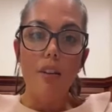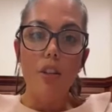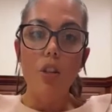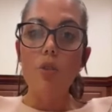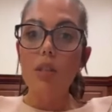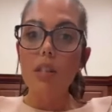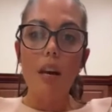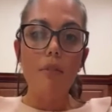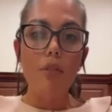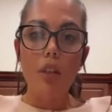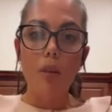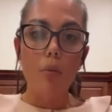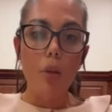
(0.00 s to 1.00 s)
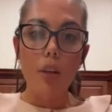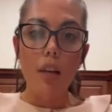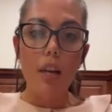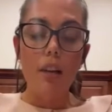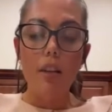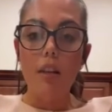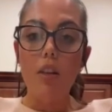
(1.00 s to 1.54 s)
You just have to
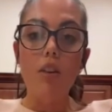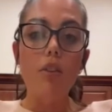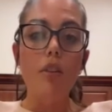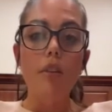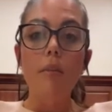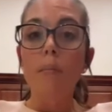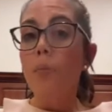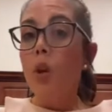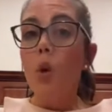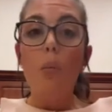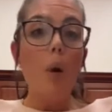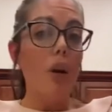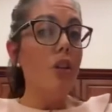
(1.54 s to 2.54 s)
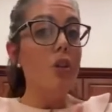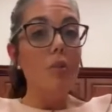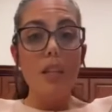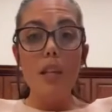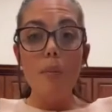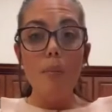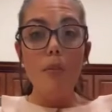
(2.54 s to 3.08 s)
communicate that while you
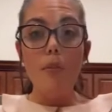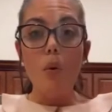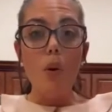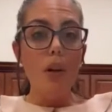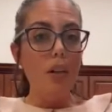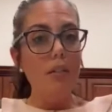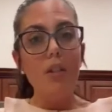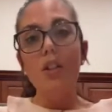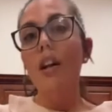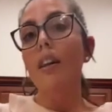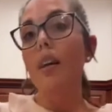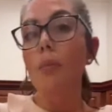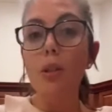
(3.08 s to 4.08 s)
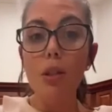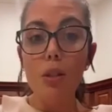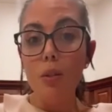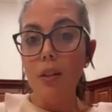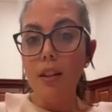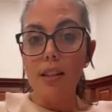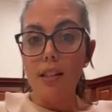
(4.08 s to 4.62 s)
did it before, you're not able to
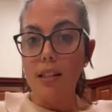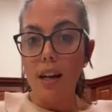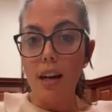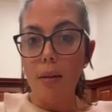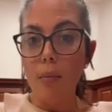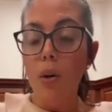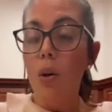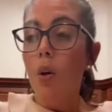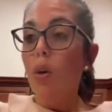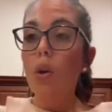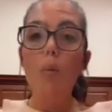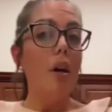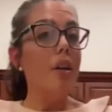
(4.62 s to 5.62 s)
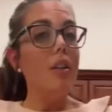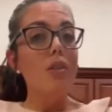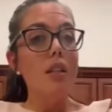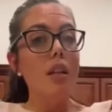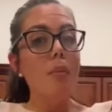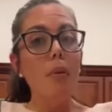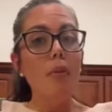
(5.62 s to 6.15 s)
do it this time. Or while you
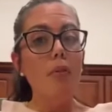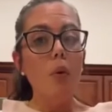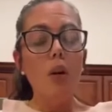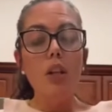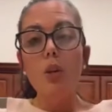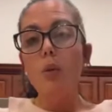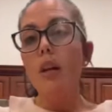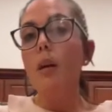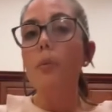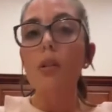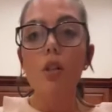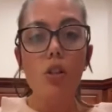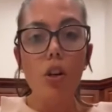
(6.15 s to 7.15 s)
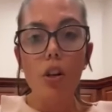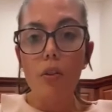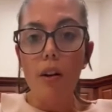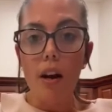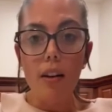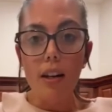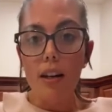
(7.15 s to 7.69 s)
did it before and you were able to turn it
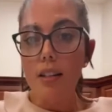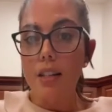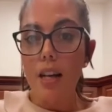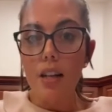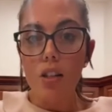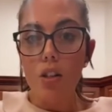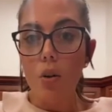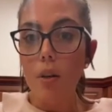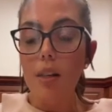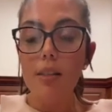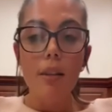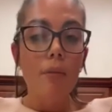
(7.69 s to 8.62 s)
around in a day's notice,